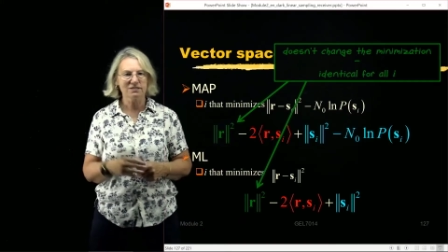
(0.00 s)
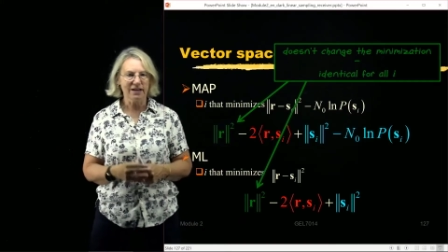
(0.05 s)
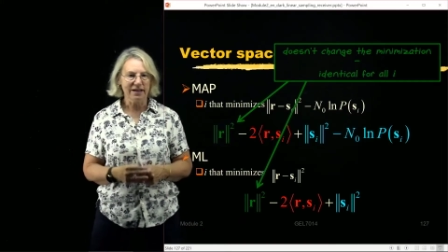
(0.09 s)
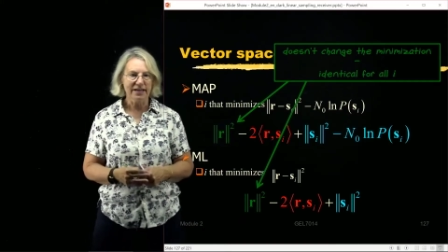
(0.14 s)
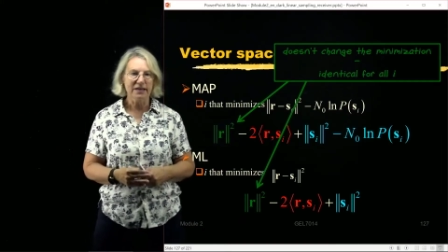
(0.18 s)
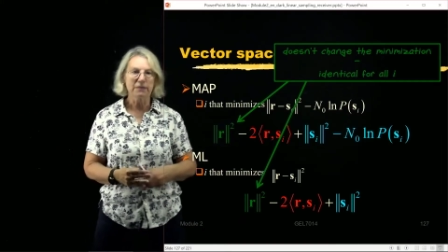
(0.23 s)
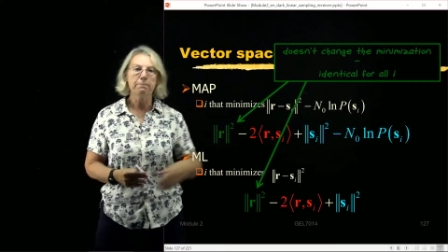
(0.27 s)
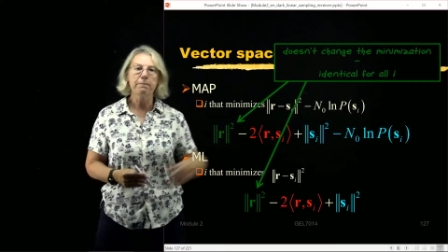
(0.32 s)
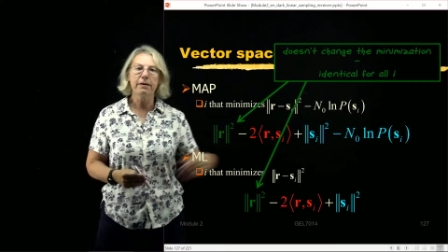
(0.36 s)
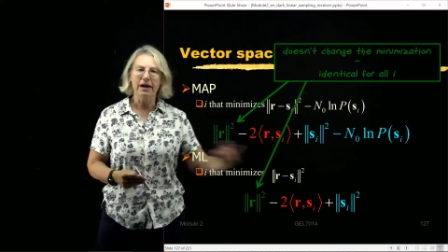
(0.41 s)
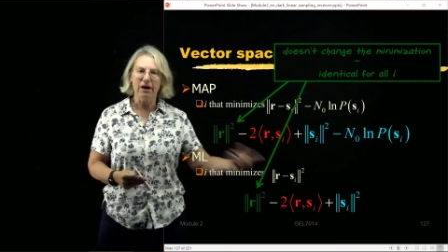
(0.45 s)
I
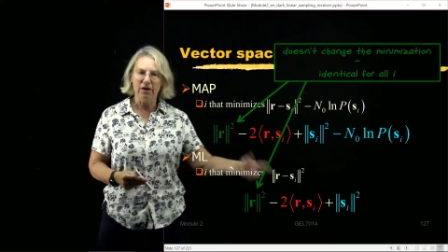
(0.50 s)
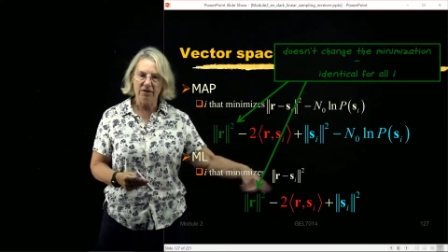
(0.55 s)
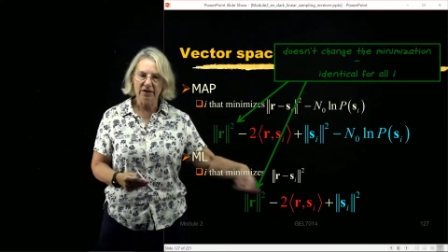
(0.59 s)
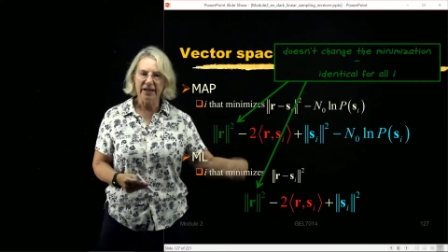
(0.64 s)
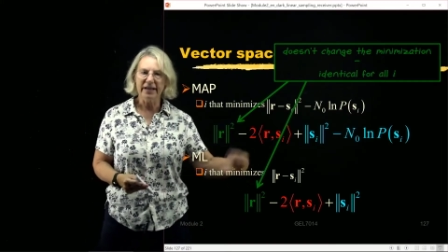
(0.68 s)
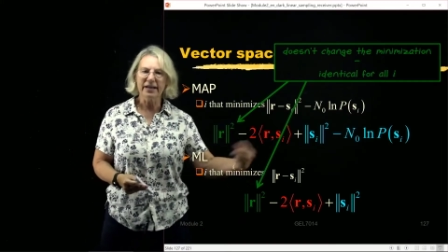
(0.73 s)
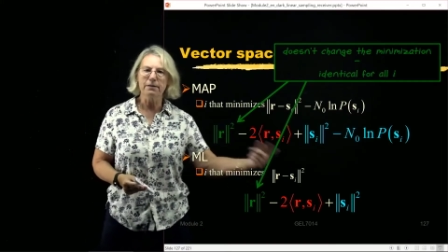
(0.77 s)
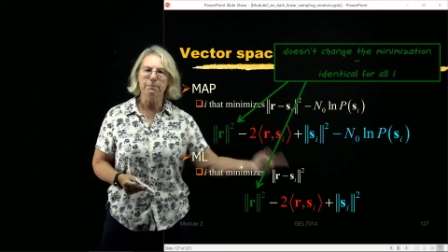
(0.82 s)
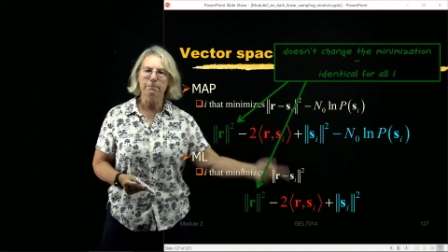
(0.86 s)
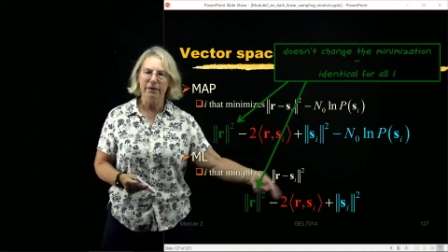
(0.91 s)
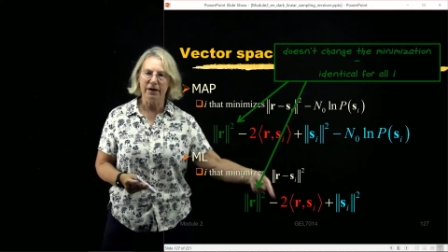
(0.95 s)
compare it, I
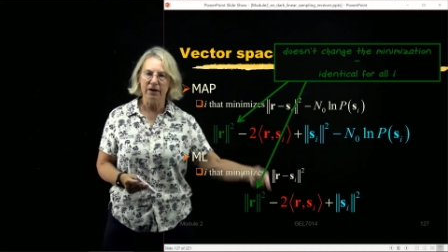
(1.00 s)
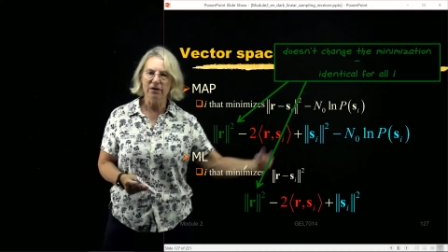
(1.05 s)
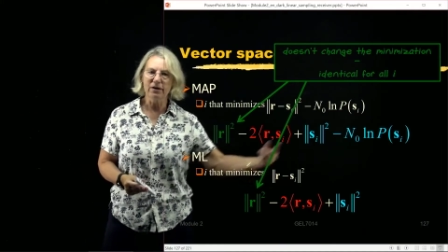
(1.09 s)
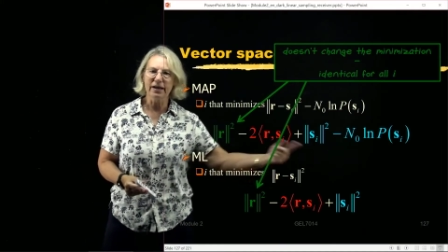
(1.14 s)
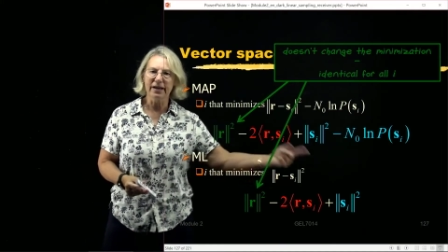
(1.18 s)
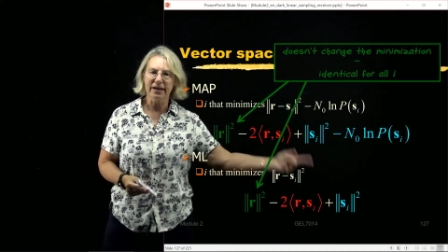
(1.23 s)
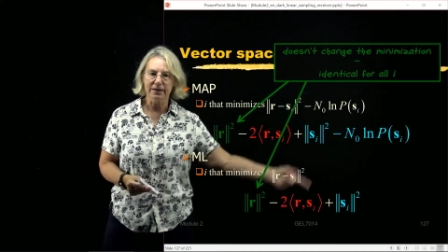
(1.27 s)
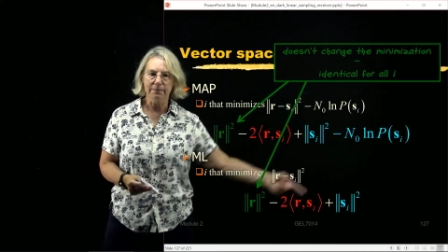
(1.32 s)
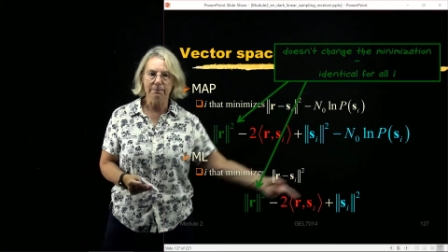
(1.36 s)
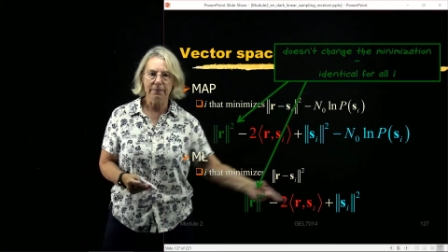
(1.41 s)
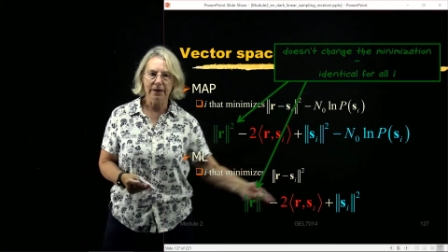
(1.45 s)
compare it, I
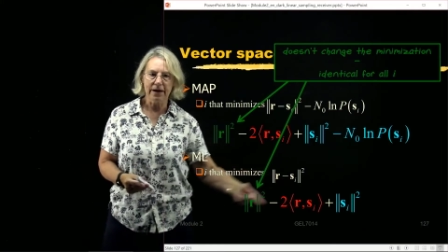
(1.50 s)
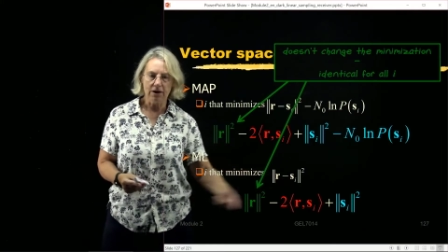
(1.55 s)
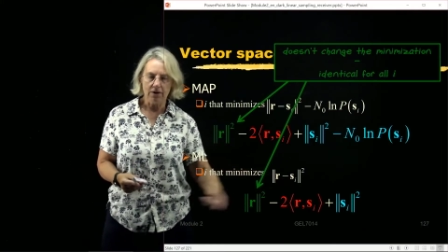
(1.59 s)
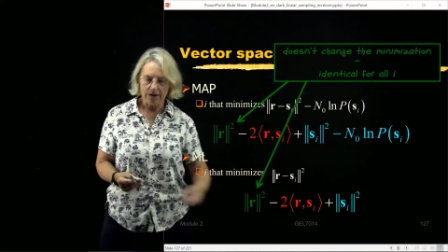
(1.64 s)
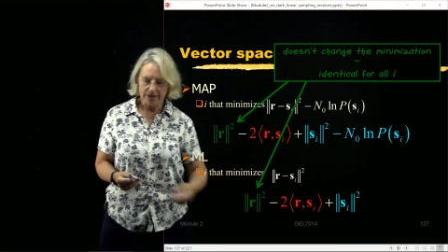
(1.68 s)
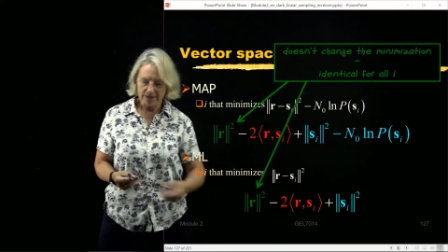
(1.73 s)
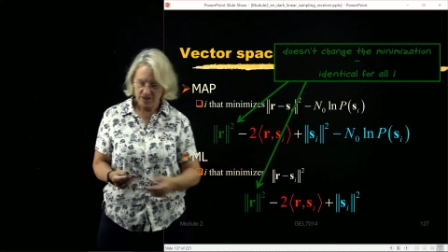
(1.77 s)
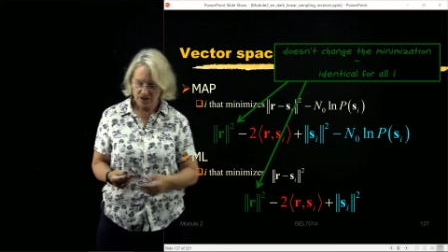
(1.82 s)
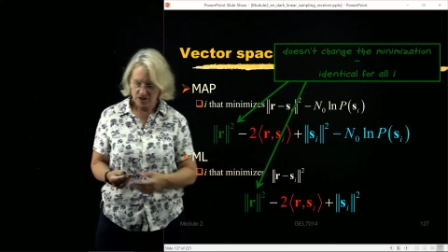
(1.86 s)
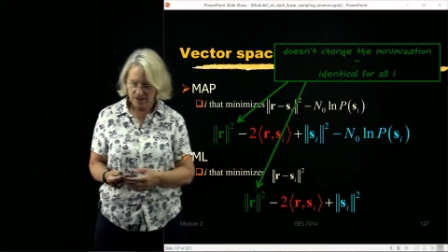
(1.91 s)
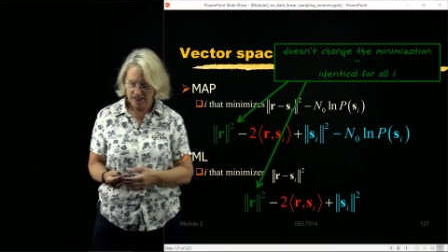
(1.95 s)
compare
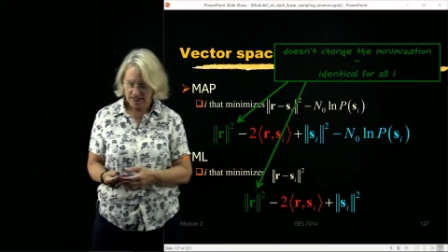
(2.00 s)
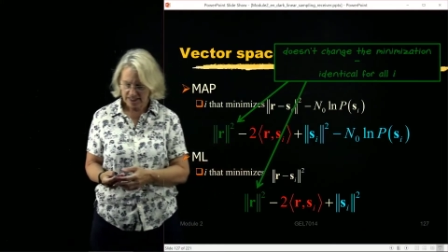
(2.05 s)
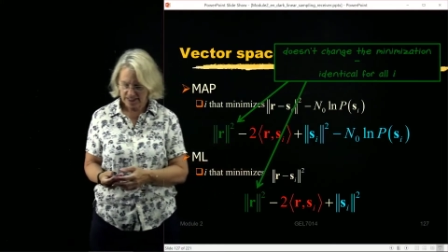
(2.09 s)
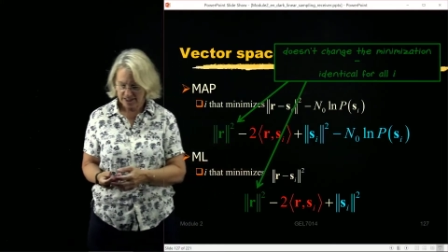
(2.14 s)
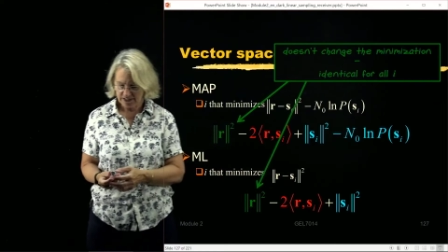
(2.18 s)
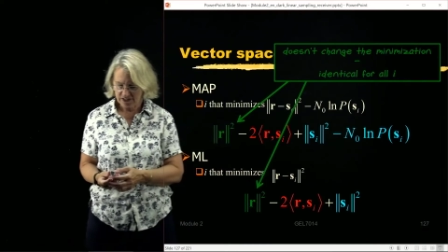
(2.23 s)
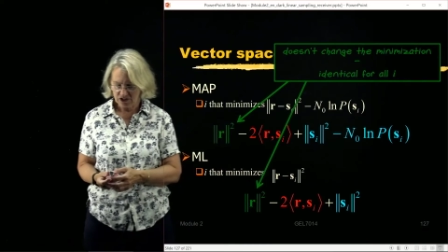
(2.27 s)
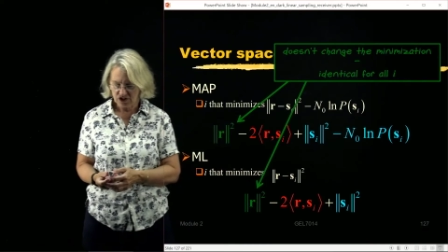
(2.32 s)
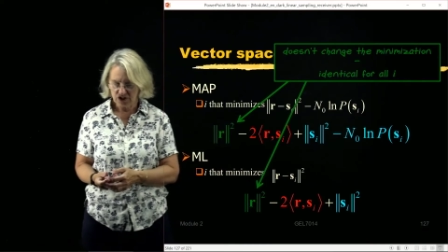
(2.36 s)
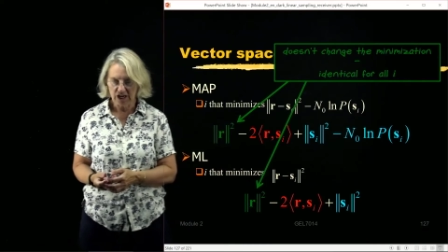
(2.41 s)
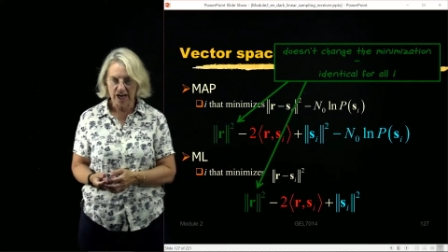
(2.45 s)
it. So that
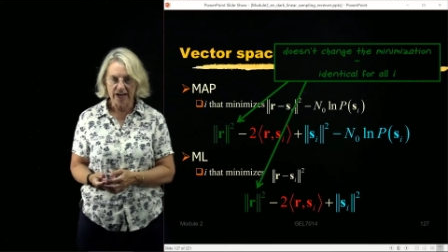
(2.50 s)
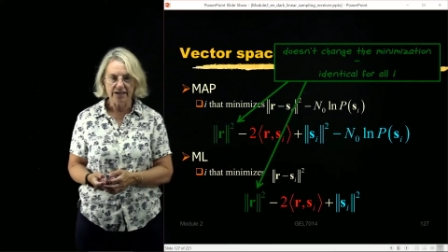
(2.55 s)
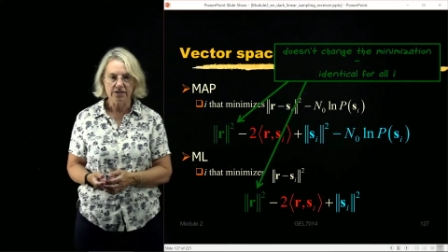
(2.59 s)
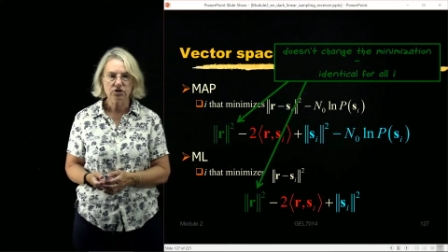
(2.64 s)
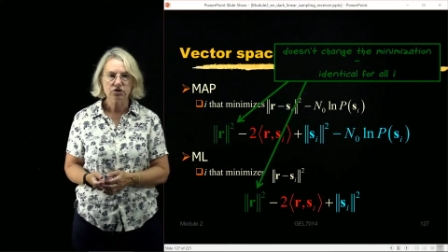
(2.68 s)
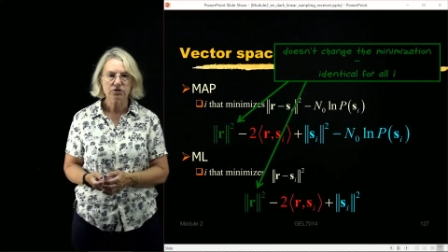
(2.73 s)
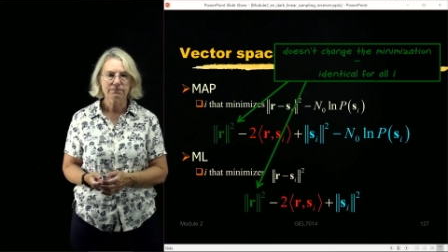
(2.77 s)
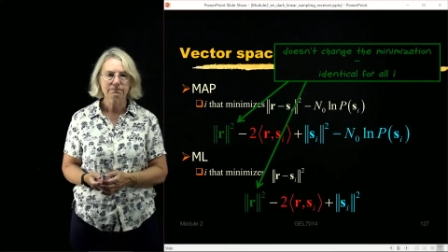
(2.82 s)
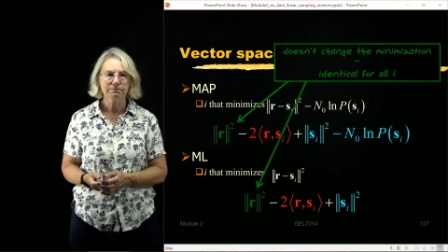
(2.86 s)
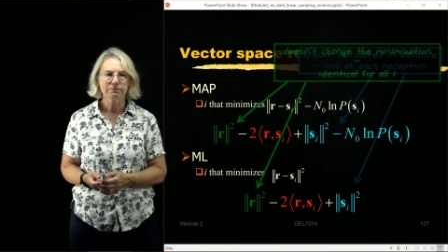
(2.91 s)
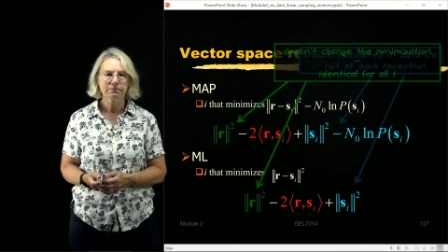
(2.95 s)
doesn't change.